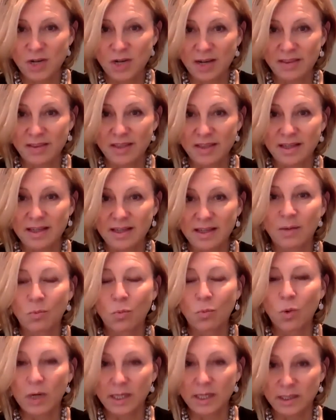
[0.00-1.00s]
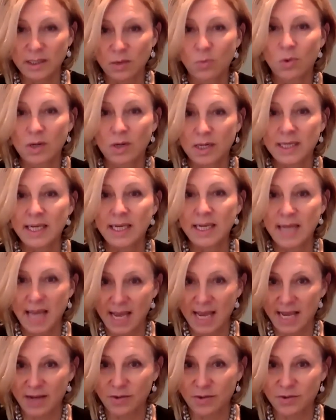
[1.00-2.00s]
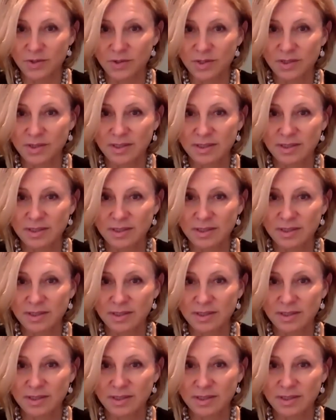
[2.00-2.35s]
other and we're going to work it out."